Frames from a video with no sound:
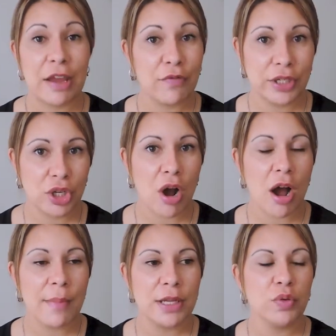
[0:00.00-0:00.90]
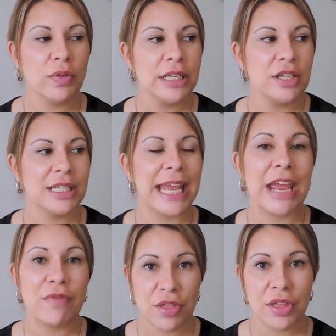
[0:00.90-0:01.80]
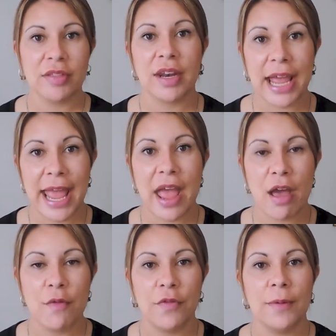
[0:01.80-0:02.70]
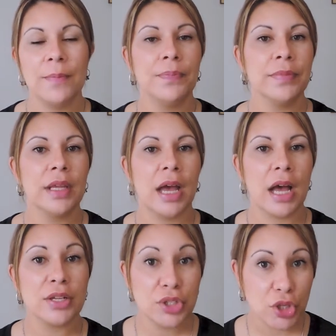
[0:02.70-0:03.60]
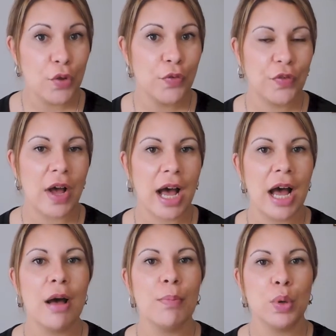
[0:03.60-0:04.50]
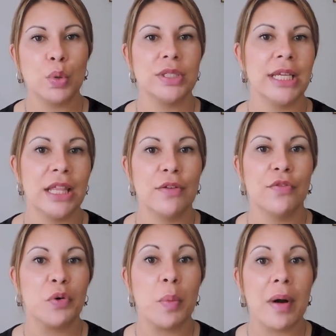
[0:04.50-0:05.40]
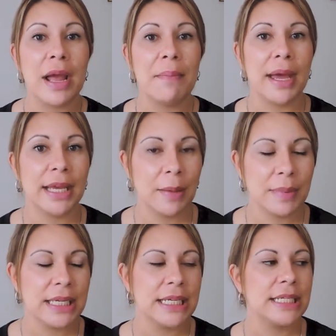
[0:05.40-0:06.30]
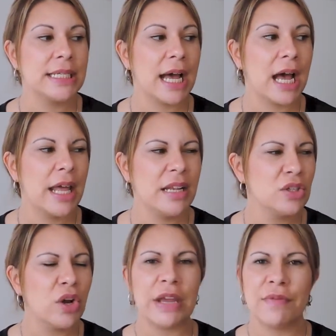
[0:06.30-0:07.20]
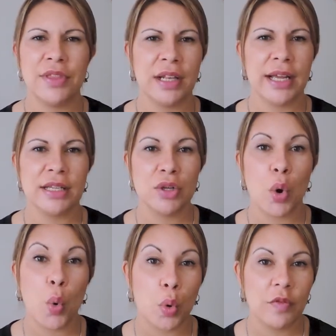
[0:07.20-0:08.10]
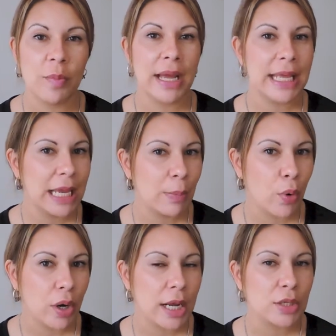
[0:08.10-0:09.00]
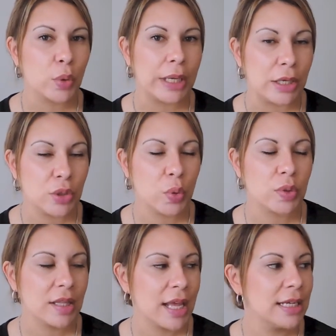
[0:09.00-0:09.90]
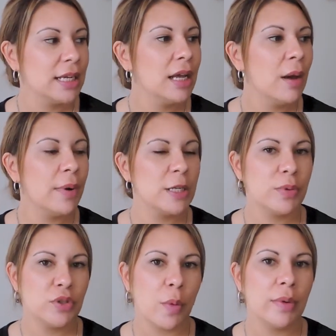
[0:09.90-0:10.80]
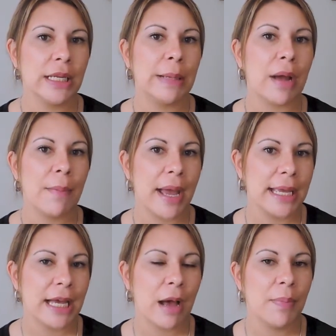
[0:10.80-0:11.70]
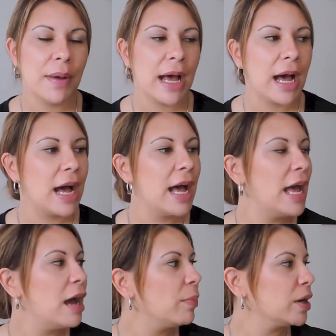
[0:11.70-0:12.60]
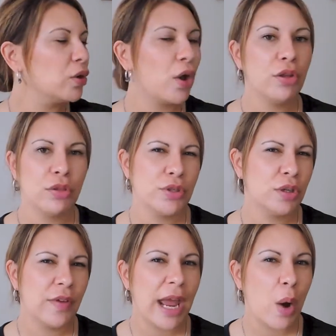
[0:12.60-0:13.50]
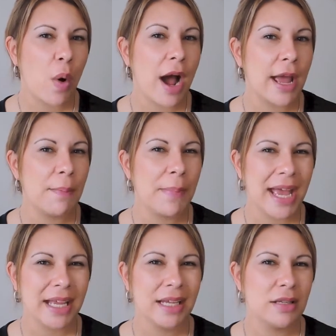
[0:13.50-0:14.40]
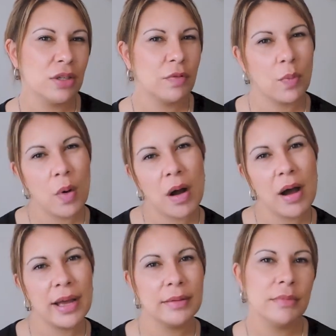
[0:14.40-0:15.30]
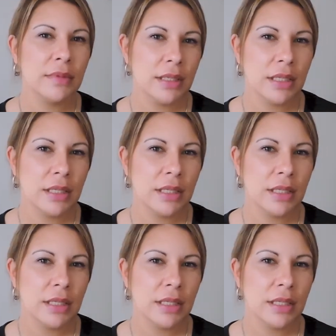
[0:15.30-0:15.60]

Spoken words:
every time. It's really just everything that I have so far pulled together for my makeup kit, and it's not everything, like it's not all of my hair products or hair tools and that, but it's predominantly my makeup. But I'll go through sort of how I pack it, sort of why,